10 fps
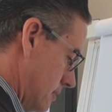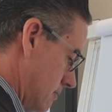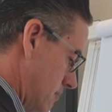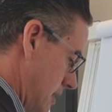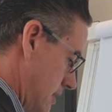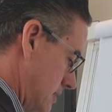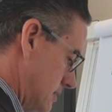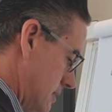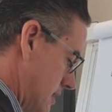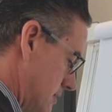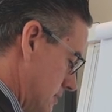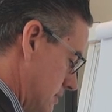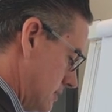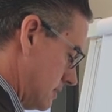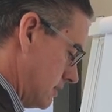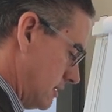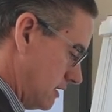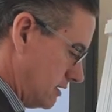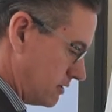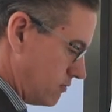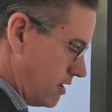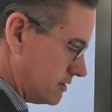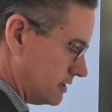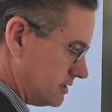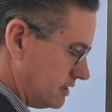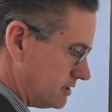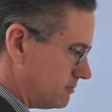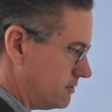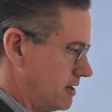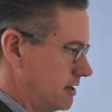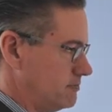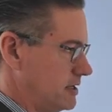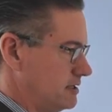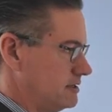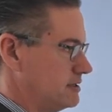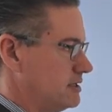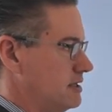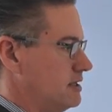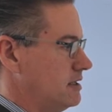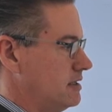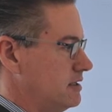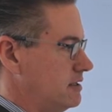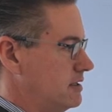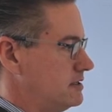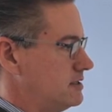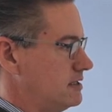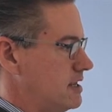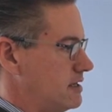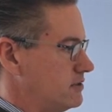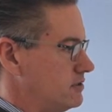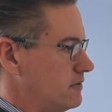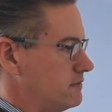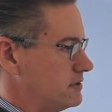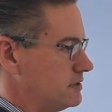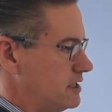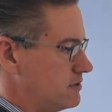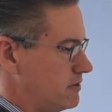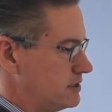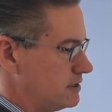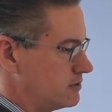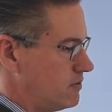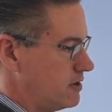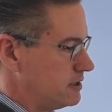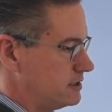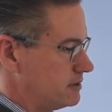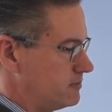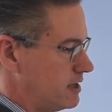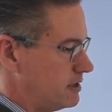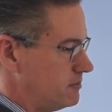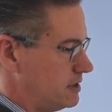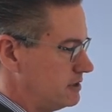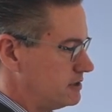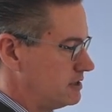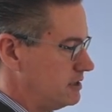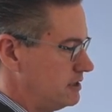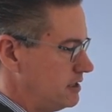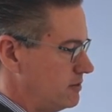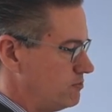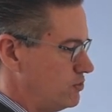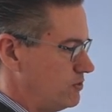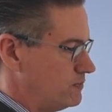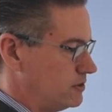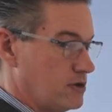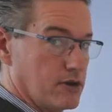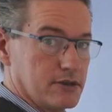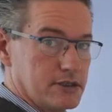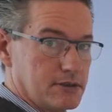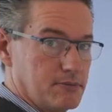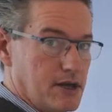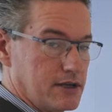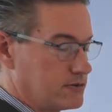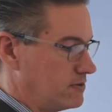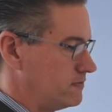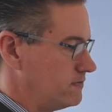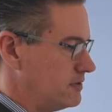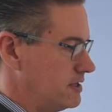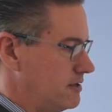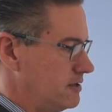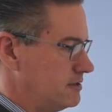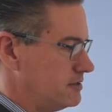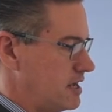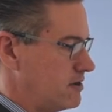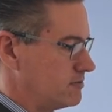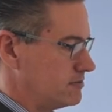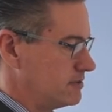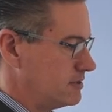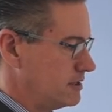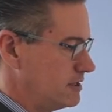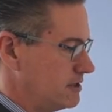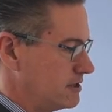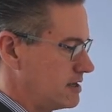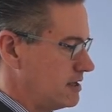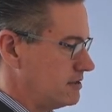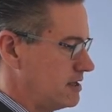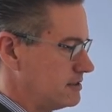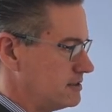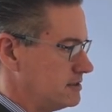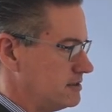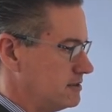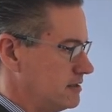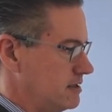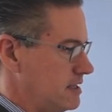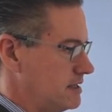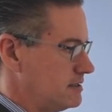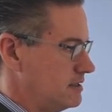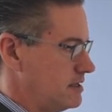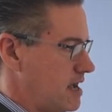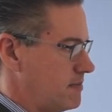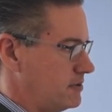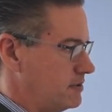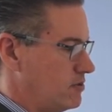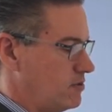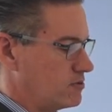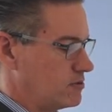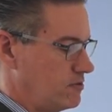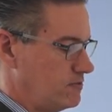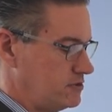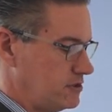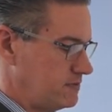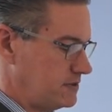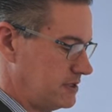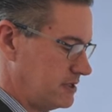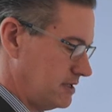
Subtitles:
Means that quantity supplied means this did not shift. Decrease in quantity supplied means it moved along the supply curve. Down, got less. That didn't happen, the whole curve shifts.